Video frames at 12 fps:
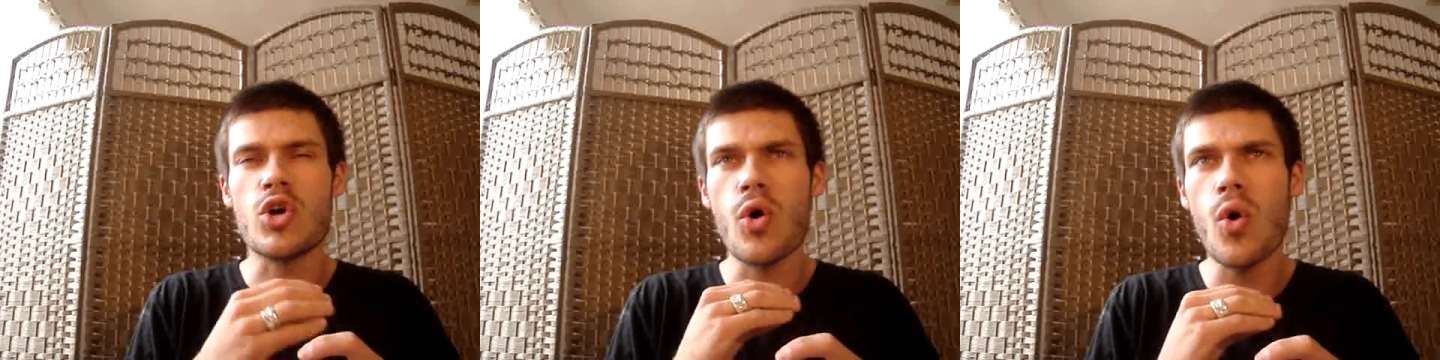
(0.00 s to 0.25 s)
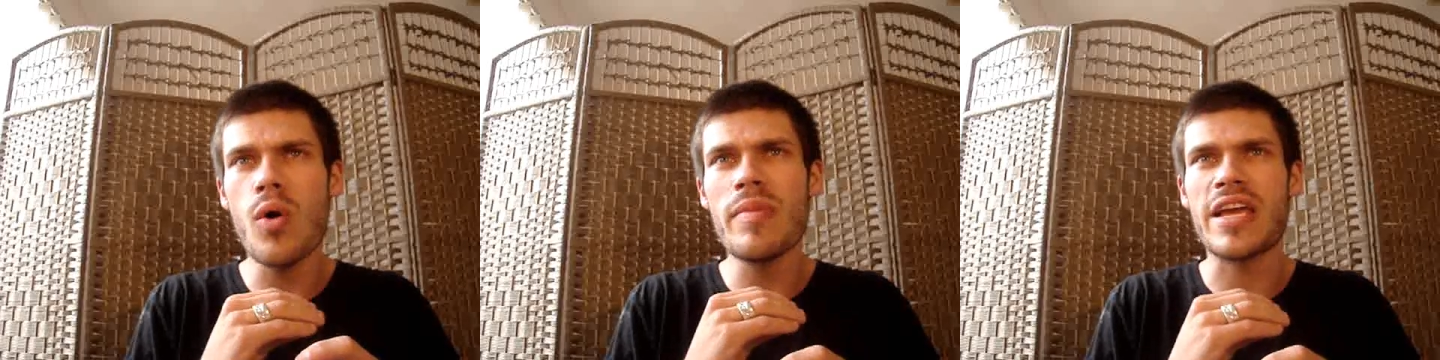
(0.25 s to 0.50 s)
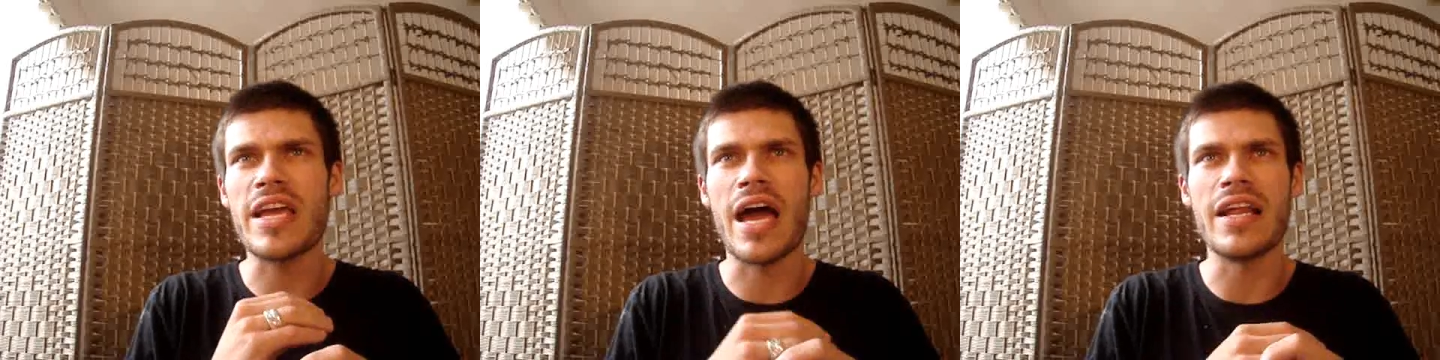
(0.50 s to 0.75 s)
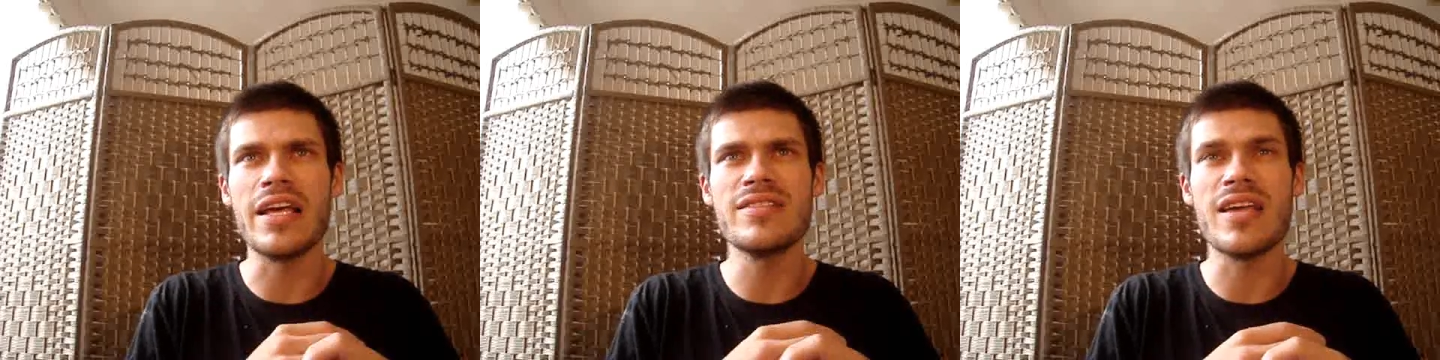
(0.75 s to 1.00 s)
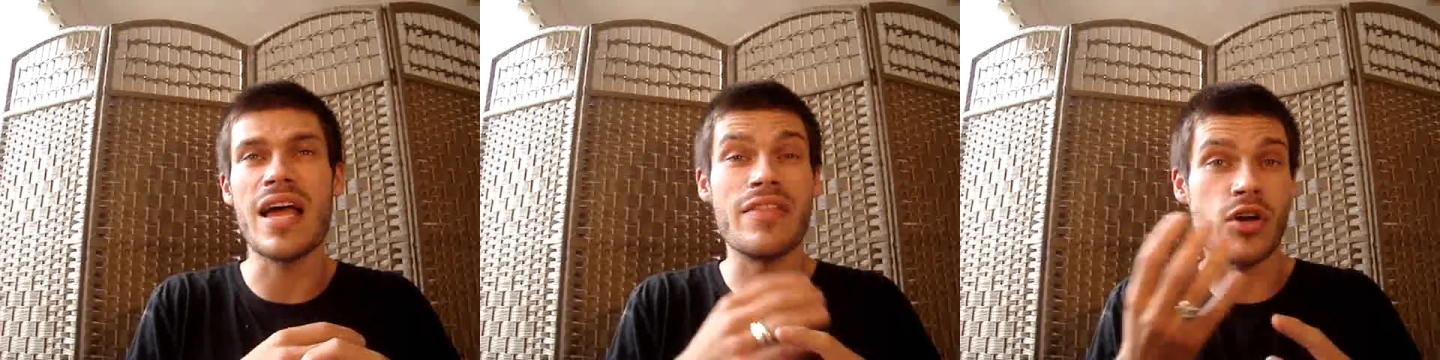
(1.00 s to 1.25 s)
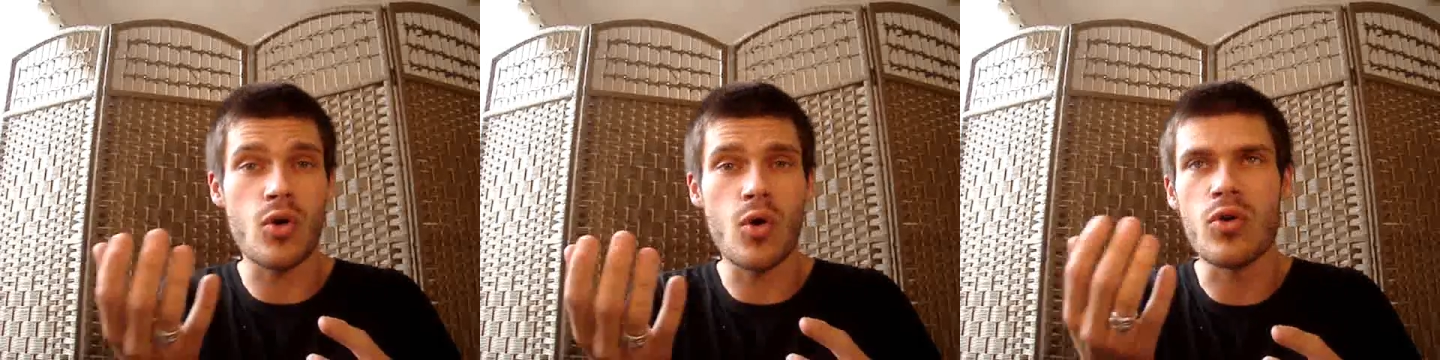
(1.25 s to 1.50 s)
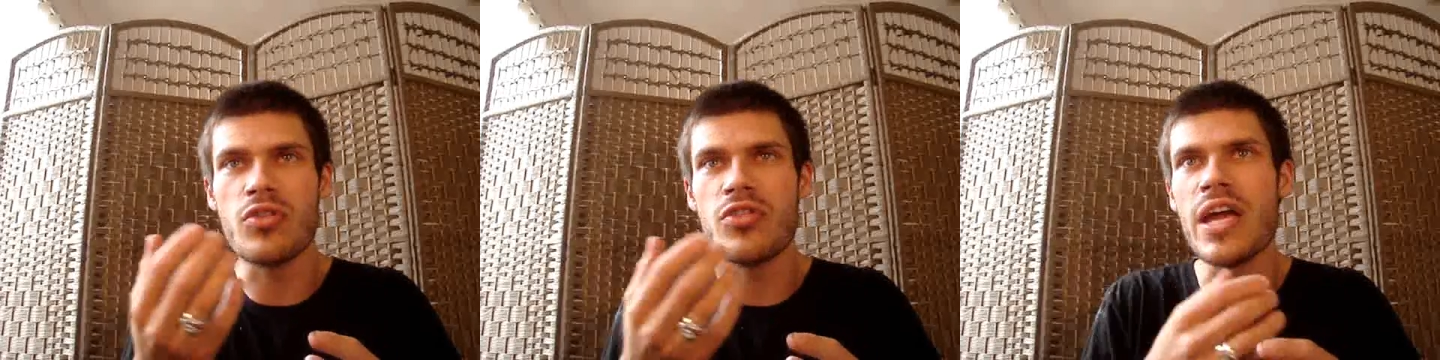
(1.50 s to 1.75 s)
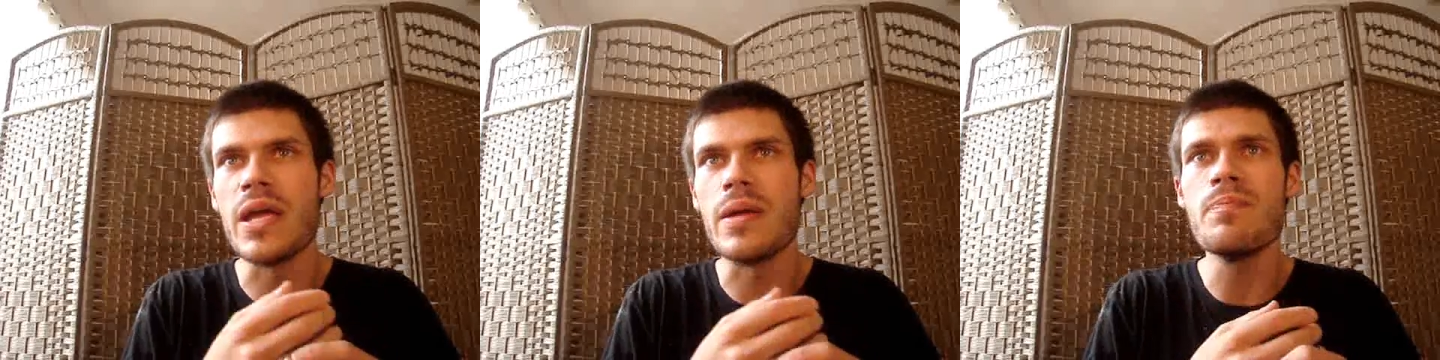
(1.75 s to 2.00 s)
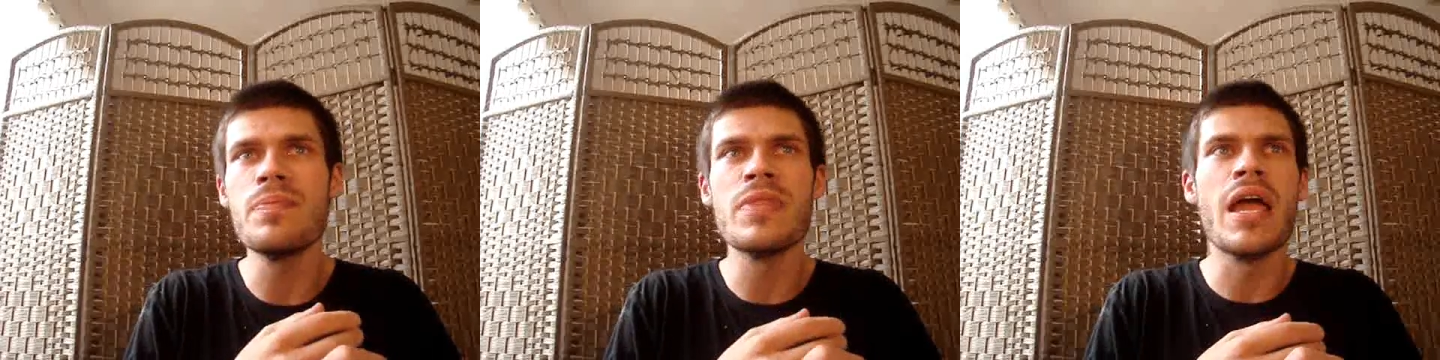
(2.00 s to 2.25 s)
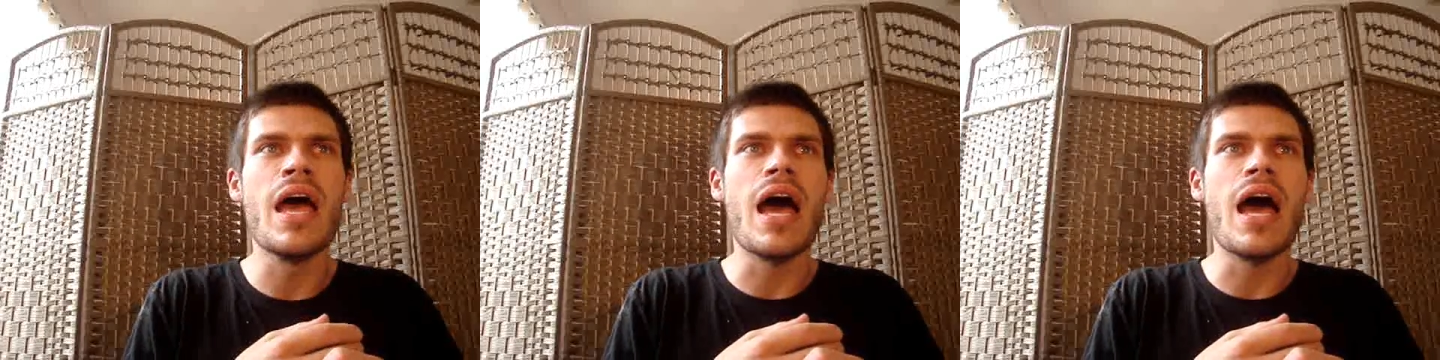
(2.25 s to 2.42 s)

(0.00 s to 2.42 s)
core mechanics and the core theme.